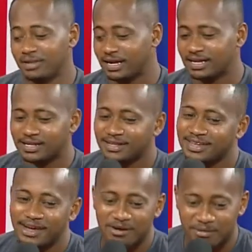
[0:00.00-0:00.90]
they
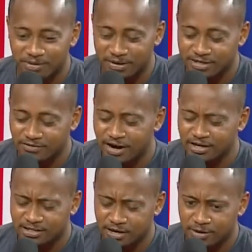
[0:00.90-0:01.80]
come up to me, several artists
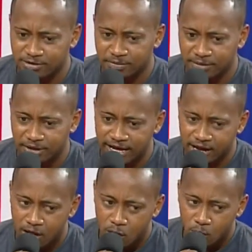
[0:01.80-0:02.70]
come up to me and be like,
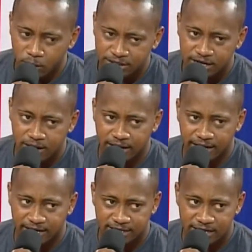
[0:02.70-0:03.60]
Wilson, how can I get a
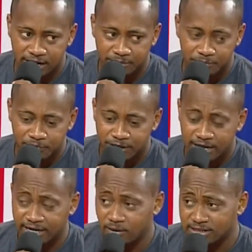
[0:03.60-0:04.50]
start? And I
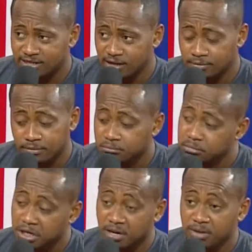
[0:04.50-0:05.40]
always tell them,
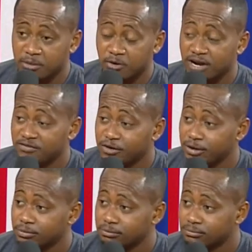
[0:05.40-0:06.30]
come, let me write for you.
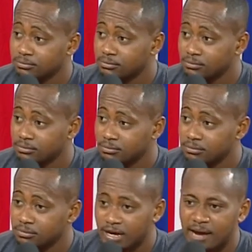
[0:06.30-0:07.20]
Mm -hmm.
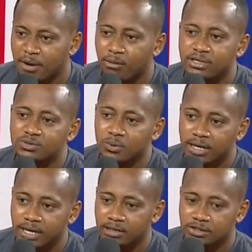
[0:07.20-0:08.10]
I'm always willing
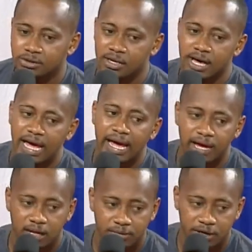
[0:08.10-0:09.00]
to mm -hmm. help
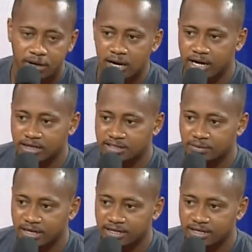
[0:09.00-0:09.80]
younger artists. I'm like this. Not